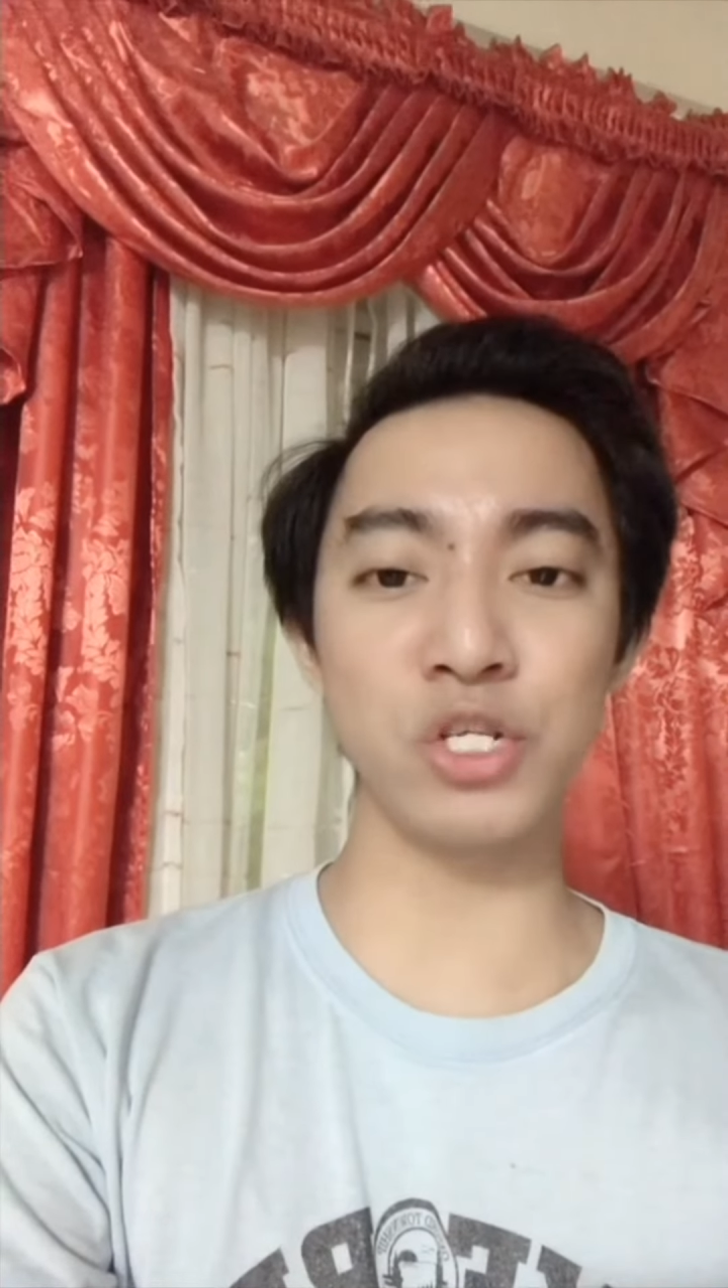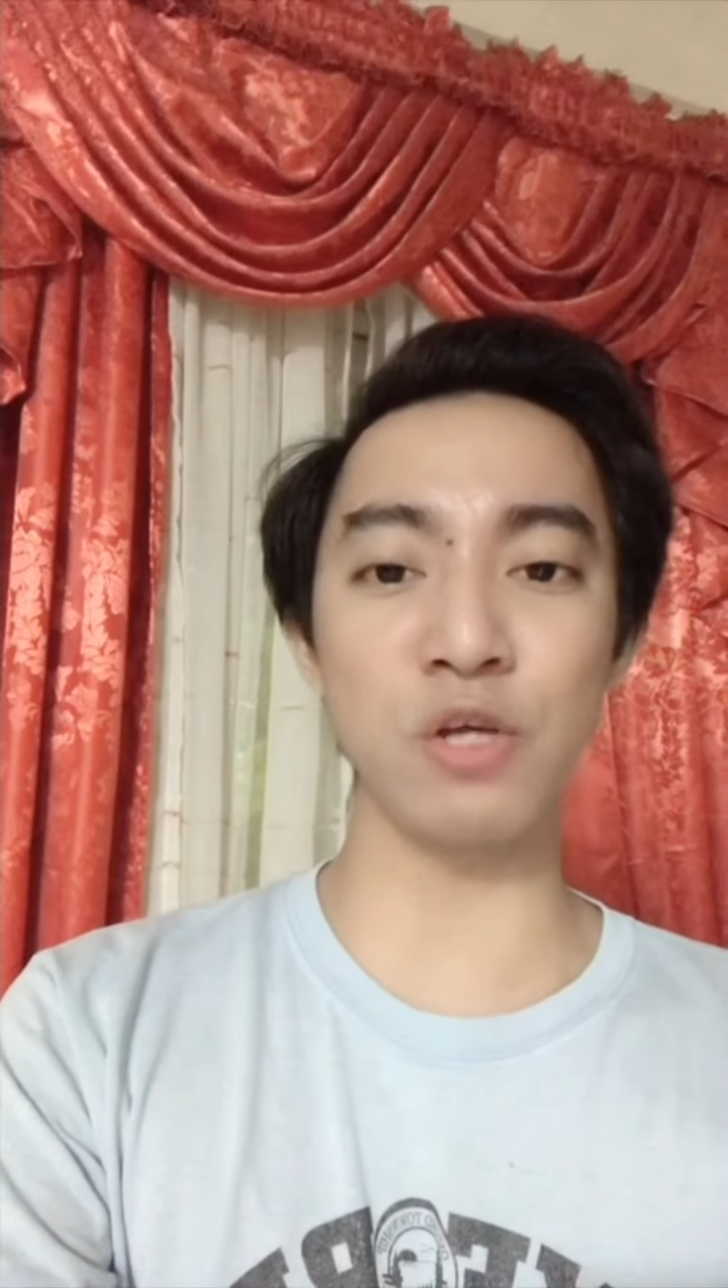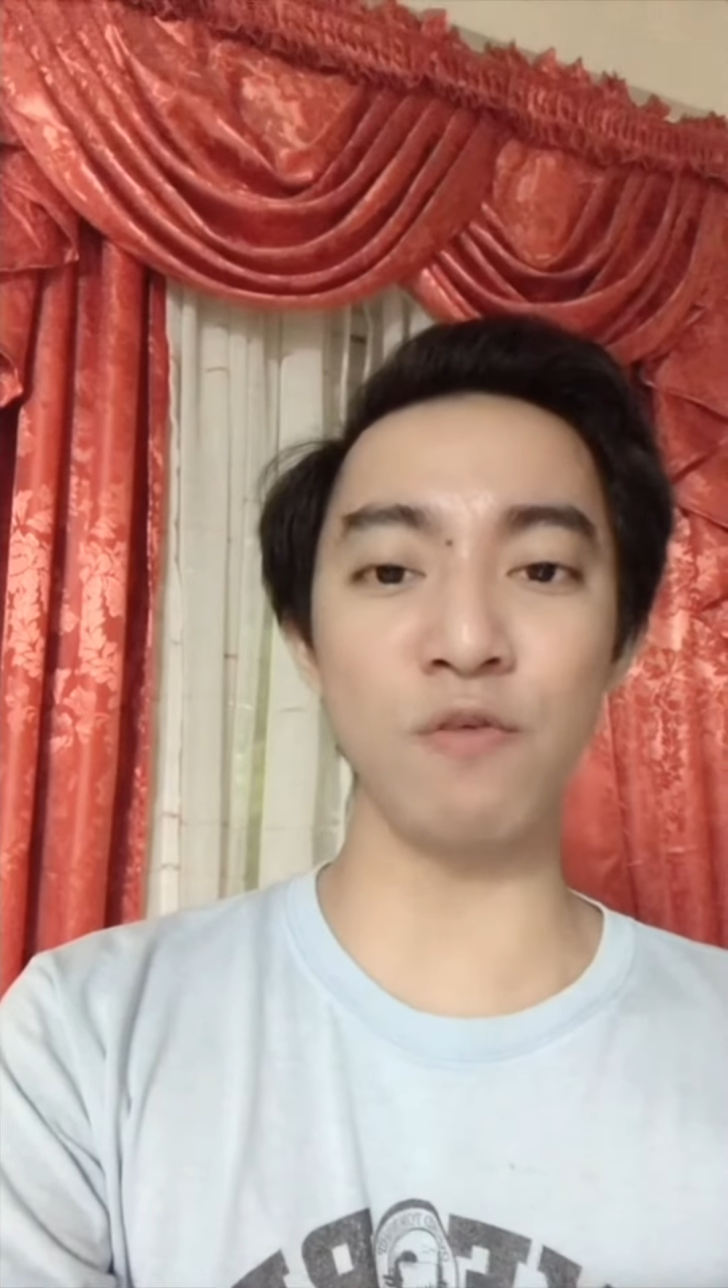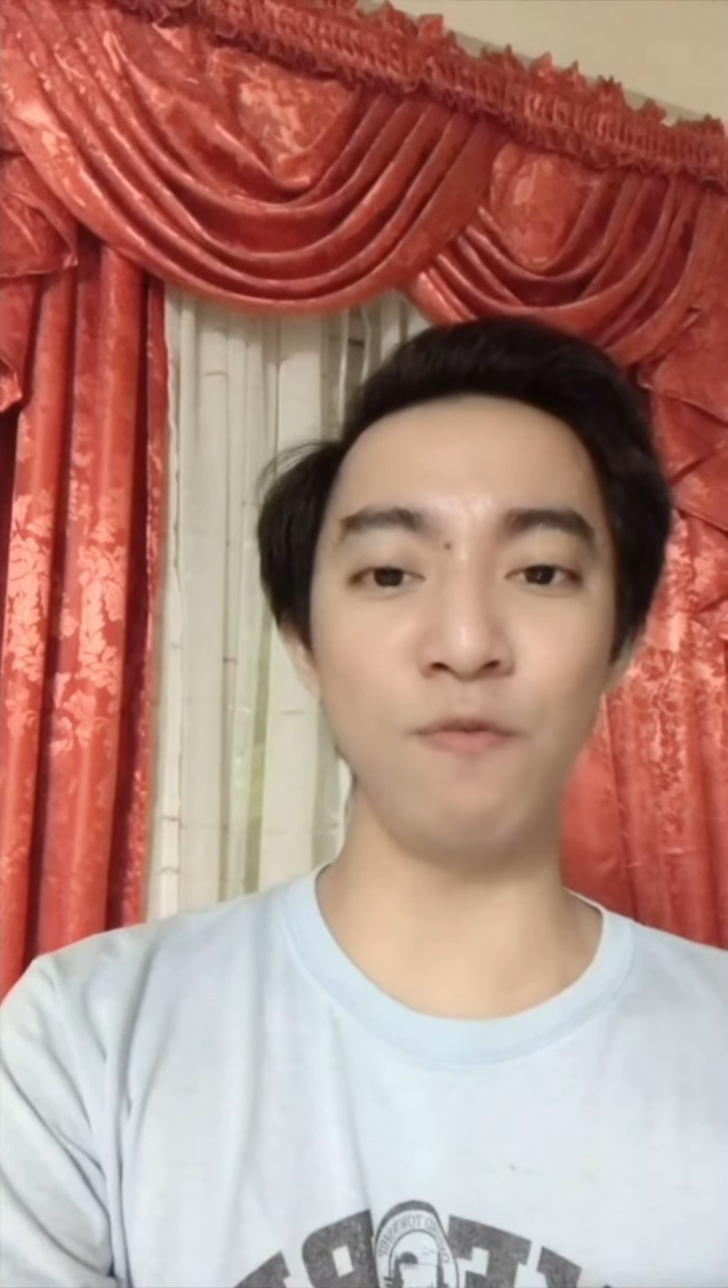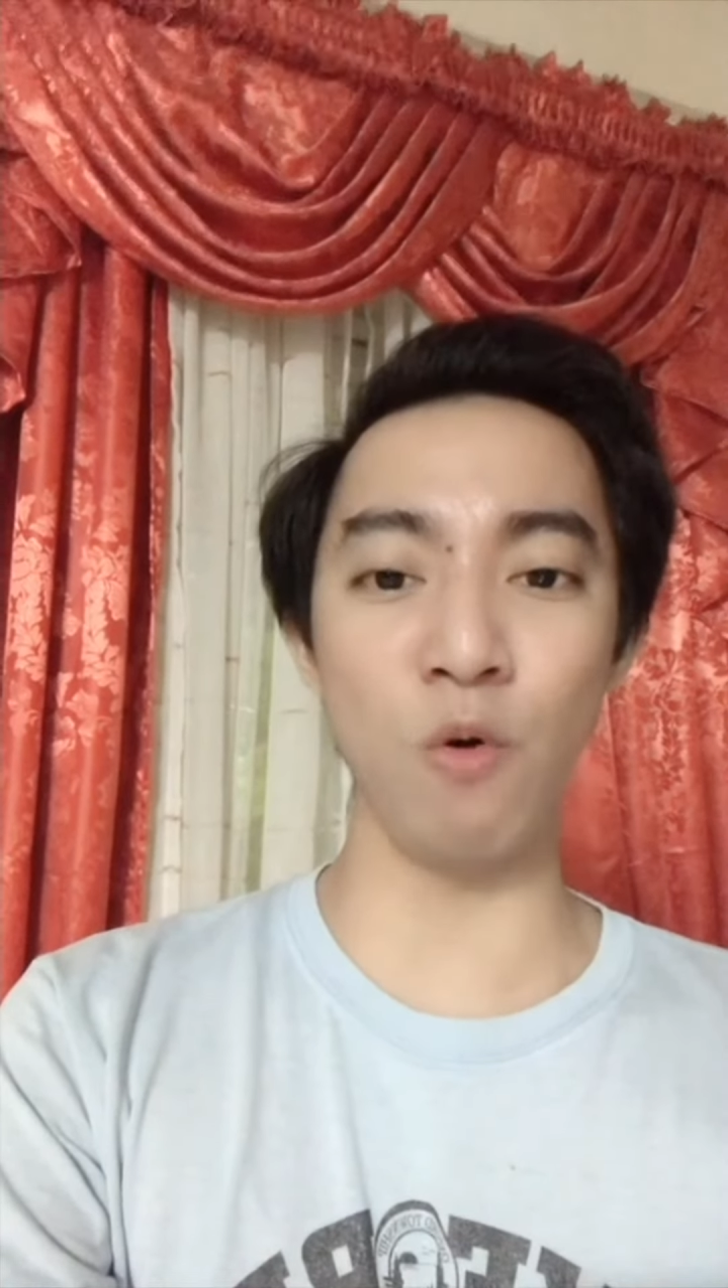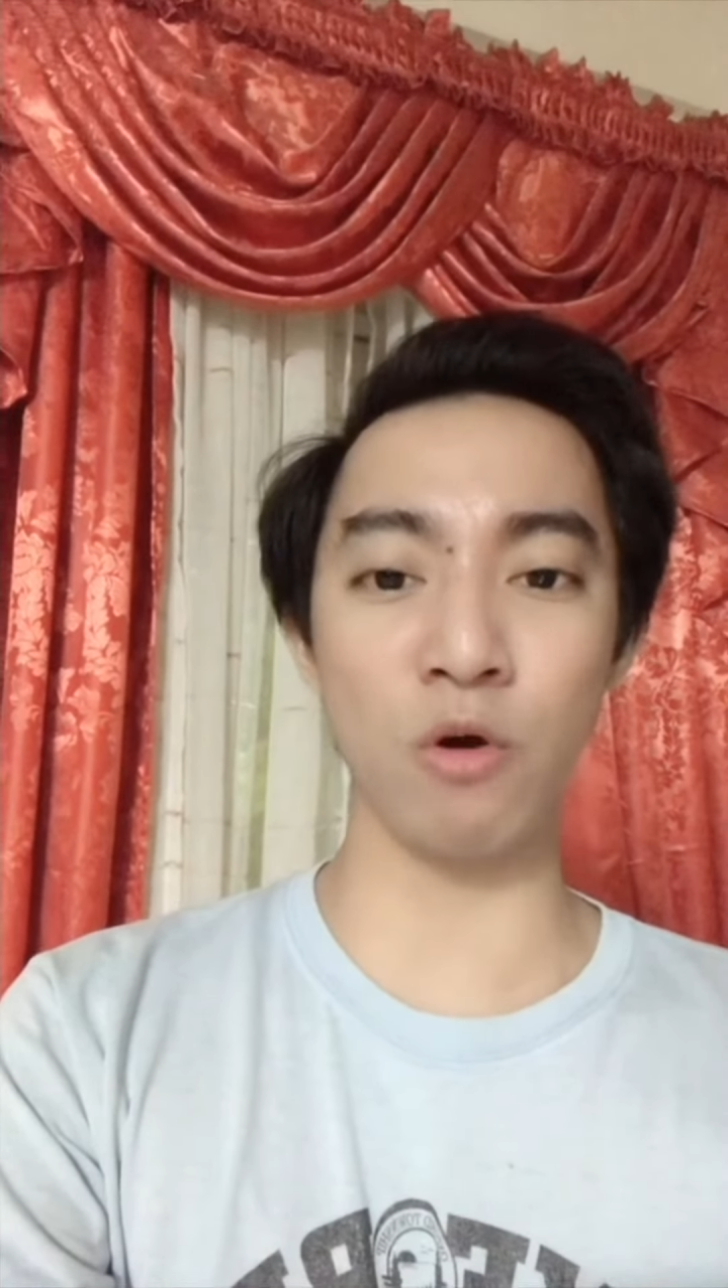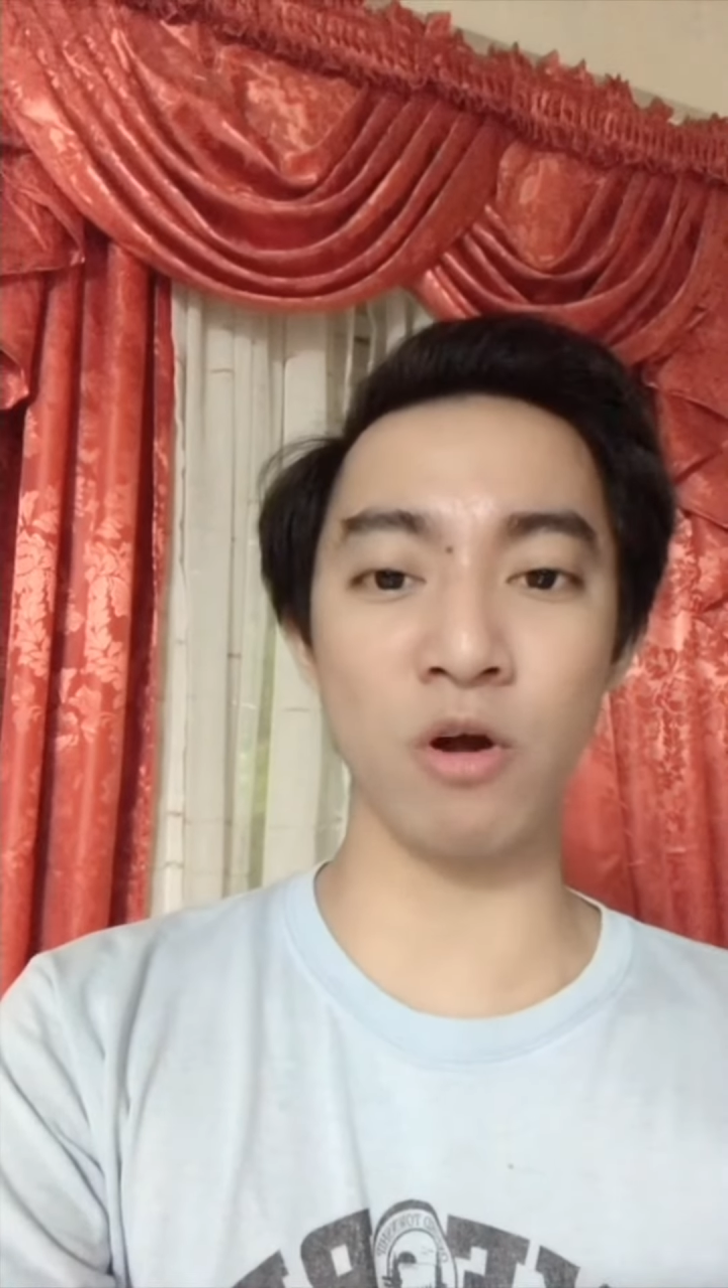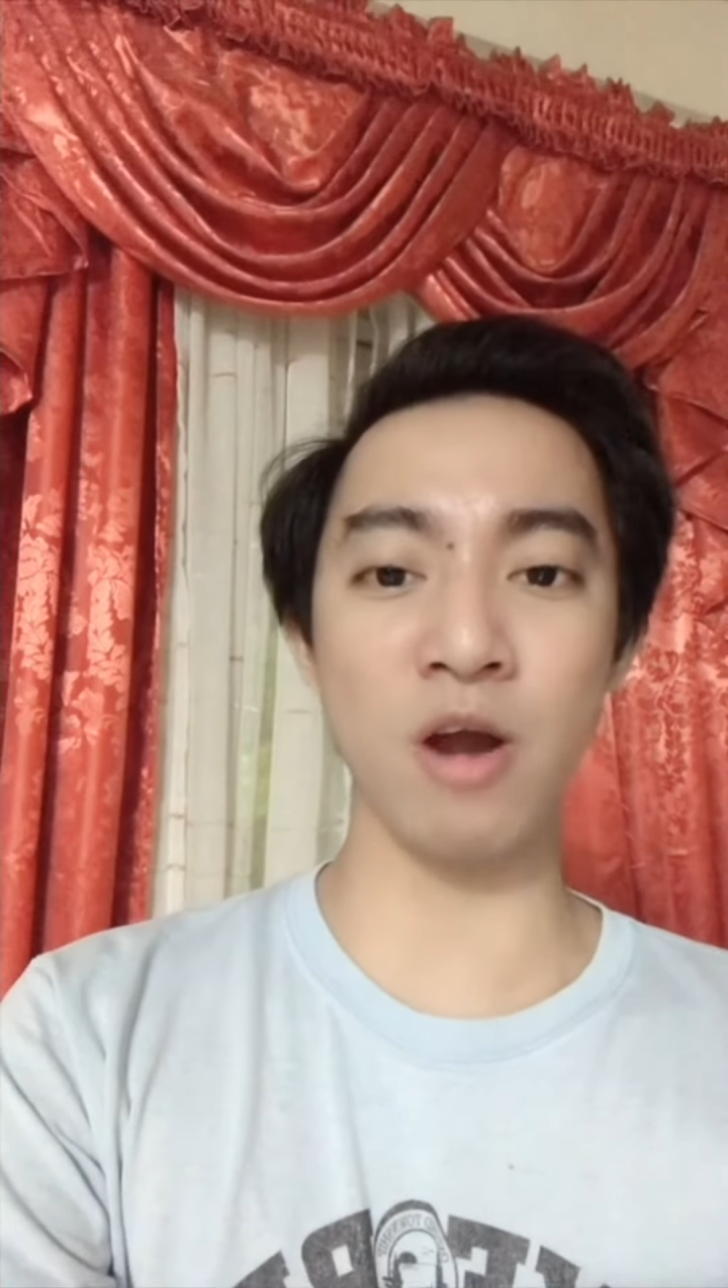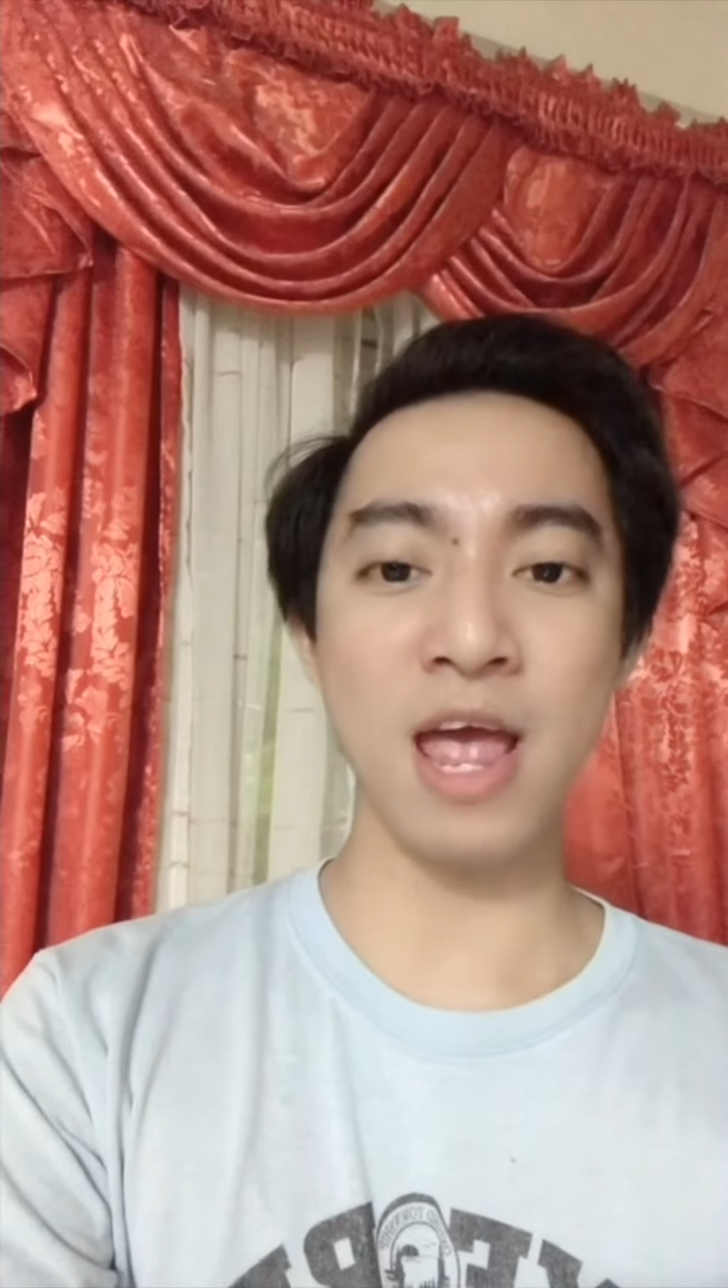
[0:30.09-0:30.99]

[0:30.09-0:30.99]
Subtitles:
for